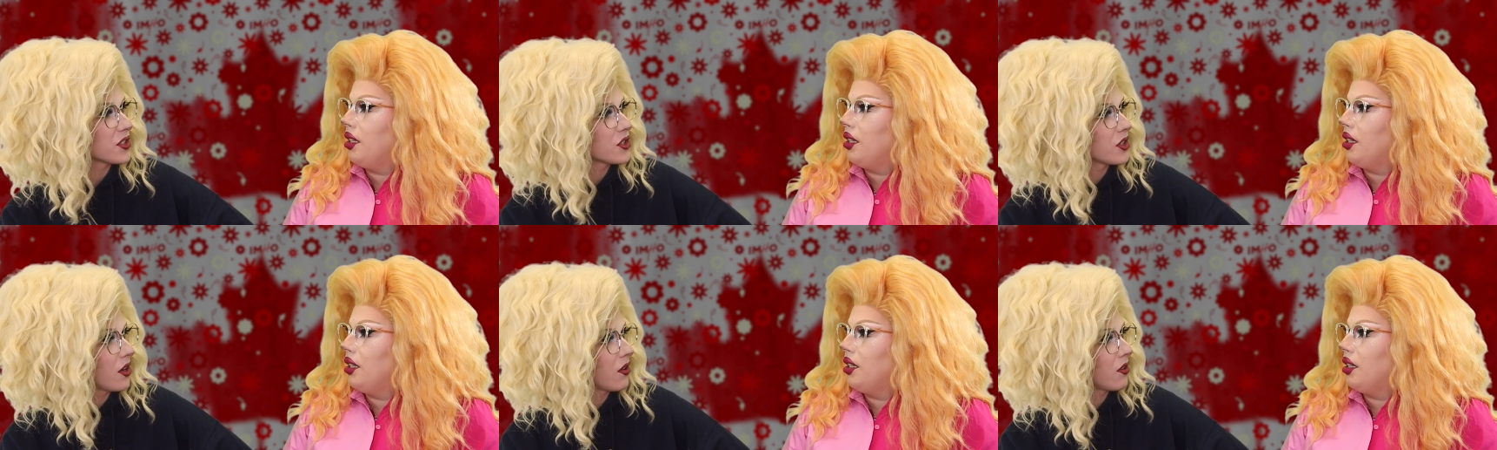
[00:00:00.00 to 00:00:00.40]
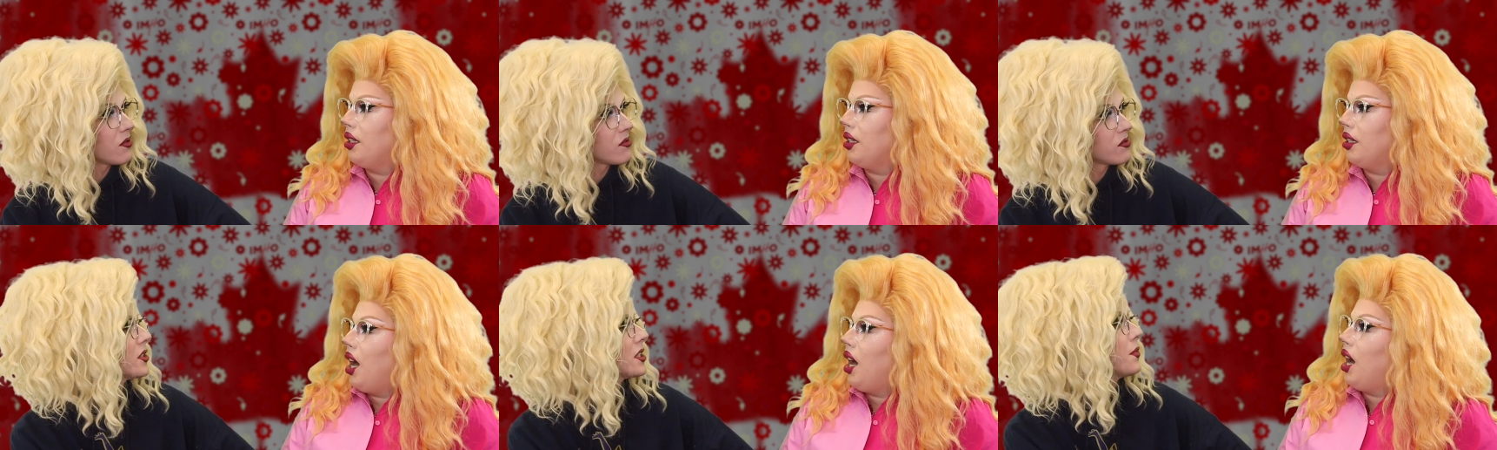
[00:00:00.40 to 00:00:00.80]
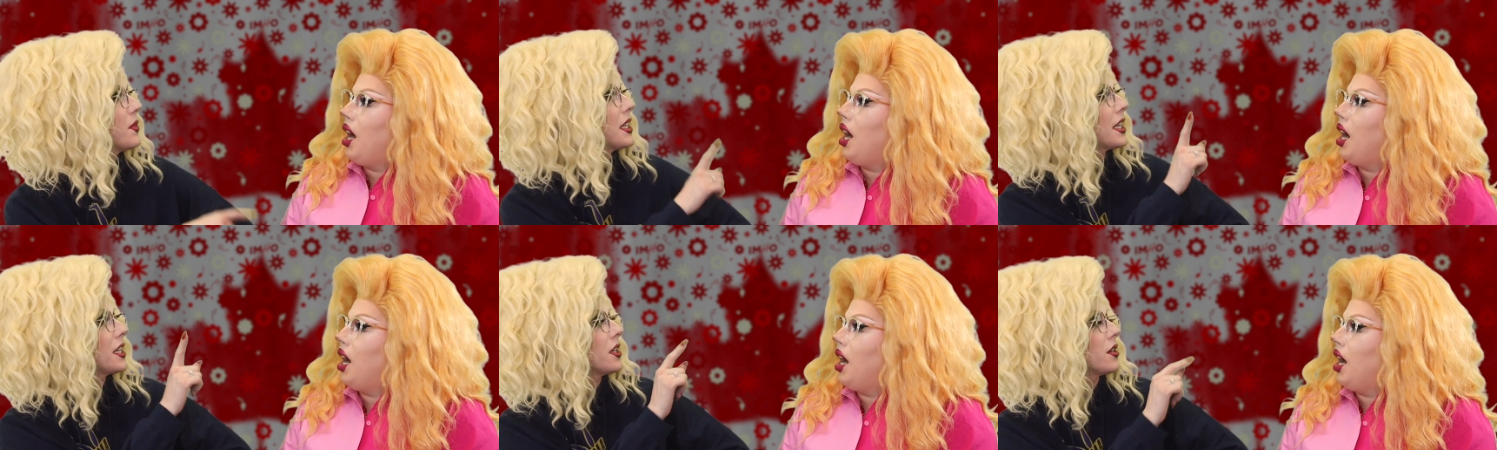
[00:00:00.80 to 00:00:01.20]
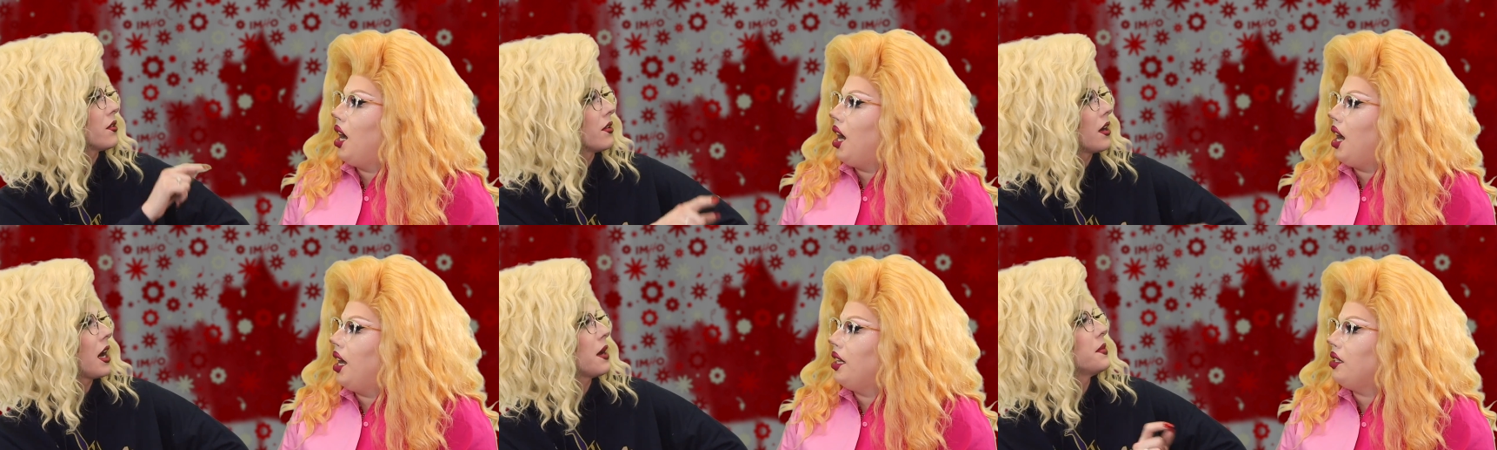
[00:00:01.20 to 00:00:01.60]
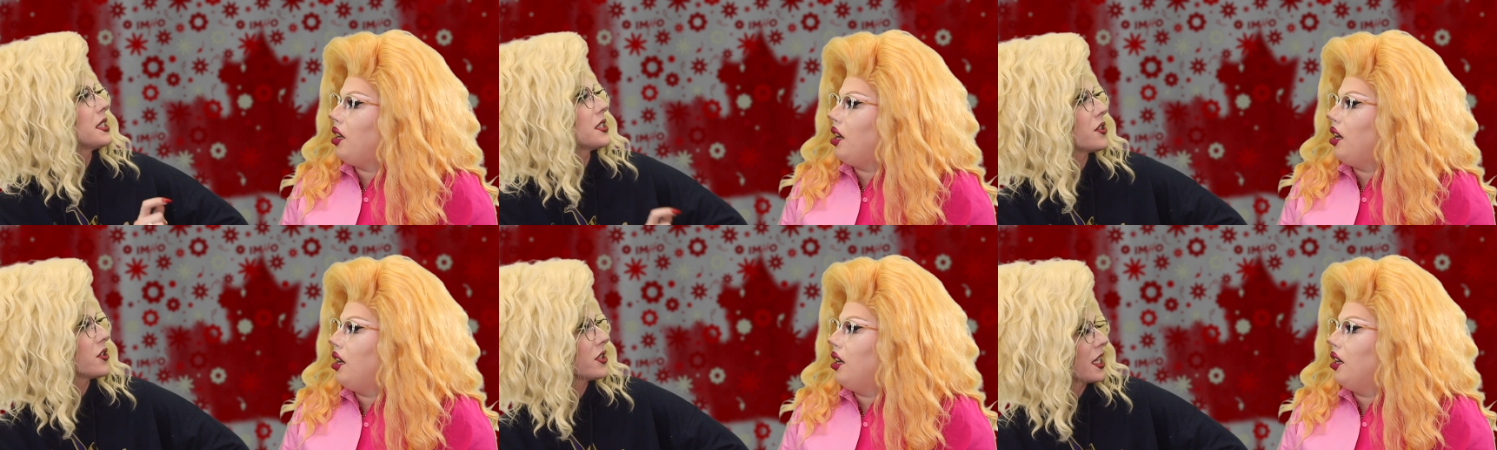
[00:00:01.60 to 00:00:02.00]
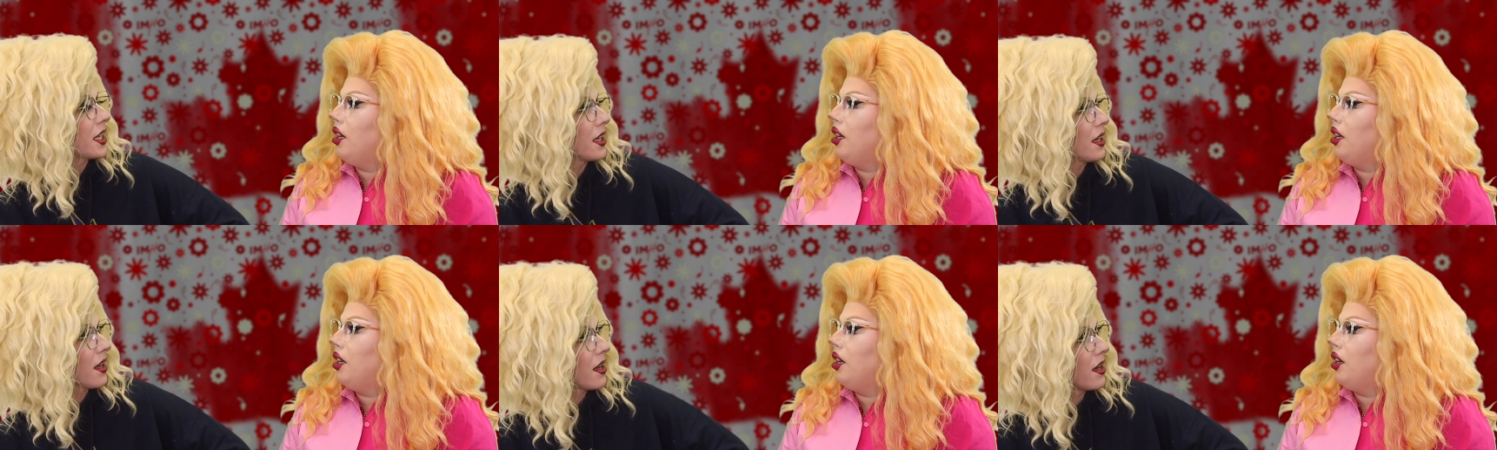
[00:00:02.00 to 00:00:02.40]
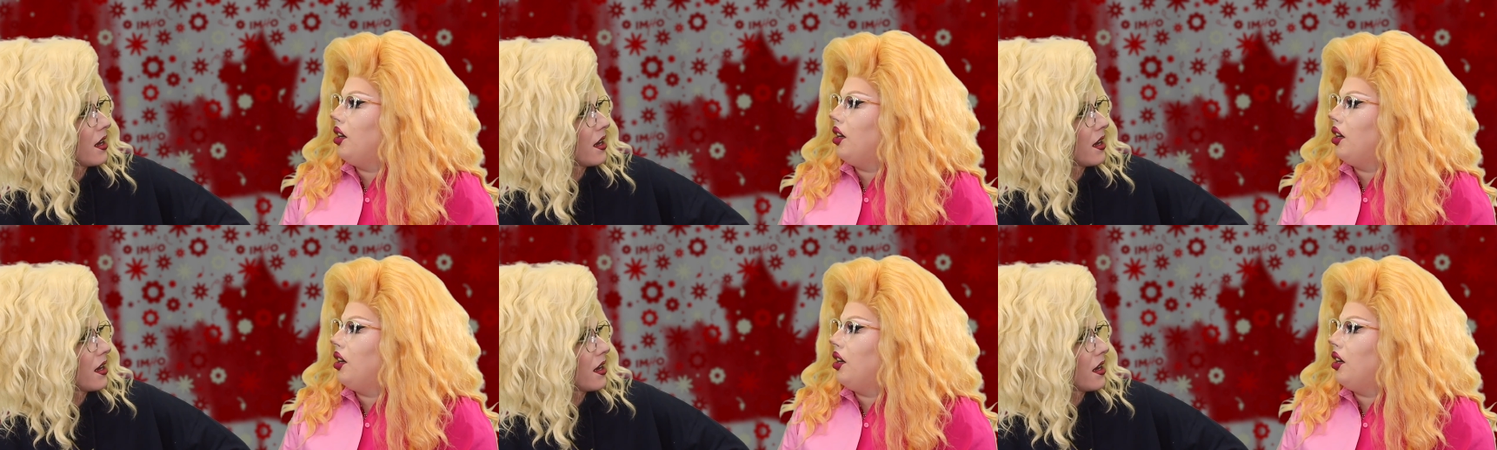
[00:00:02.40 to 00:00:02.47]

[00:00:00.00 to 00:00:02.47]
Speaker 1: show. Someone like you. I, I saw... missed her singing it.